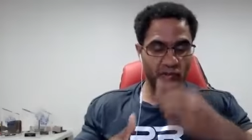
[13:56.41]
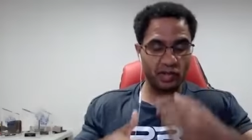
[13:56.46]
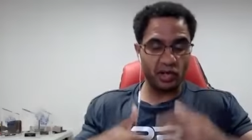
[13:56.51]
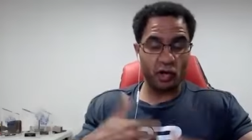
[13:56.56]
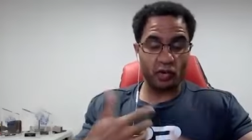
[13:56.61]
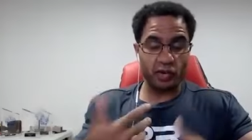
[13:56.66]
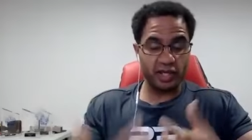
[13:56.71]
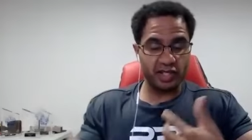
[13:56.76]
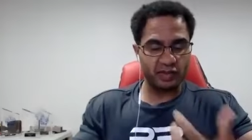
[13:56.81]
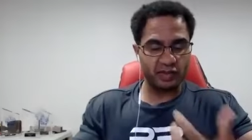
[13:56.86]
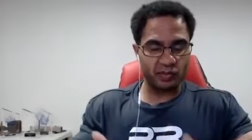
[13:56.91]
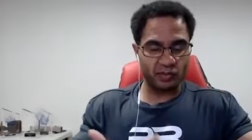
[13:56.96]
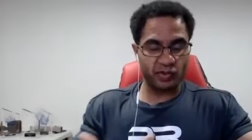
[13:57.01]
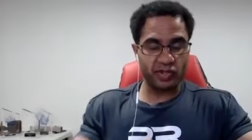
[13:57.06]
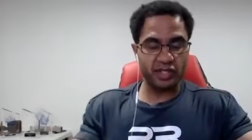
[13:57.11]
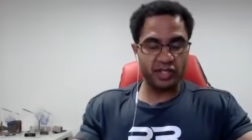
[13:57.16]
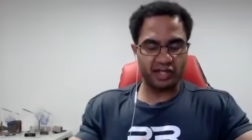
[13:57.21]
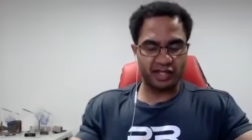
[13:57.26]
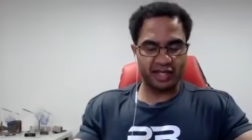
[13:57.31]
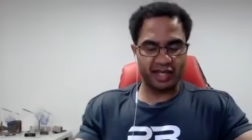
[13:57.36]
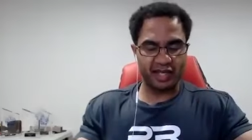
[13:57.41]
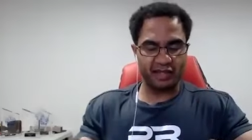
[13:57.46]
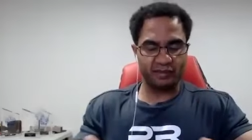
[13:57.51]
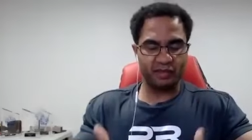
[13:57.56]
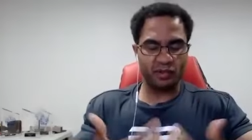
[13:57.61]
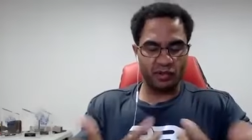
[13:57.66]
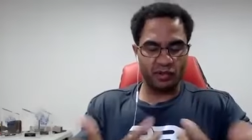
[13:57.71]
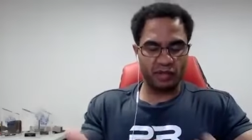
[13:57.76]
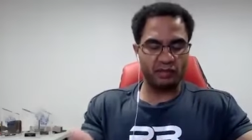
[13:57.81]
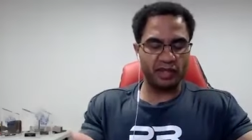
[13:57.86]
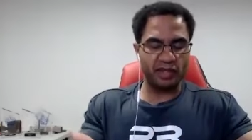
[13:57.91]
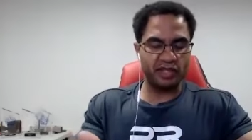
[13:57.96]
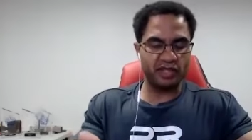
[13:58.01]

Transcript: Right? I mean, we always preach that,